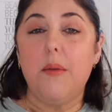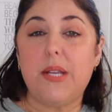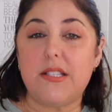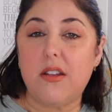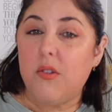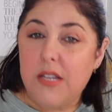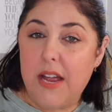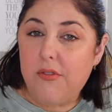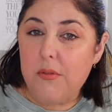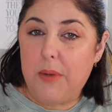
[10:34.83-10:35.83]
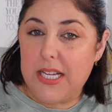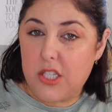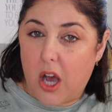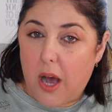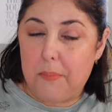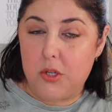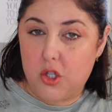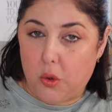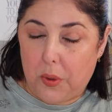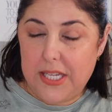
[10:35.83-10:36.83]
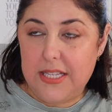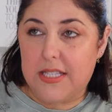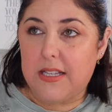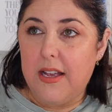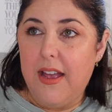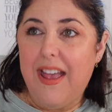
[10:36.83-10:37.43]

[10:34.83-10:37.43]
because they're never my top choice.